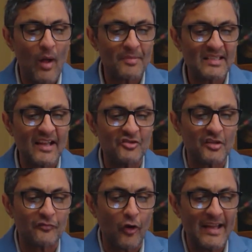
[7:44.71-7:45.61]
stations
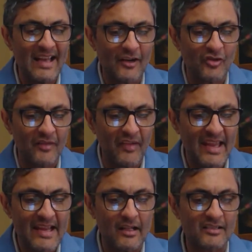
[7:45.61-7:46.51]
for electric
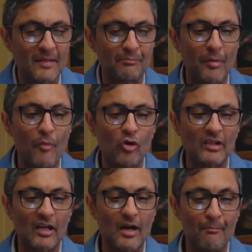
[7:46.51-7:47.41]
vehicles and promote the
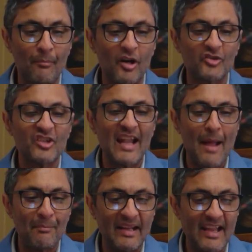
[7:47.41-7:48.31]
commercial
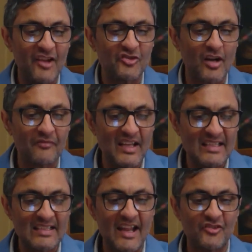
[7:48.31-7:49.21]
application of these
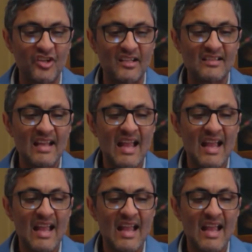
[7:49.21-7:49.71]
stations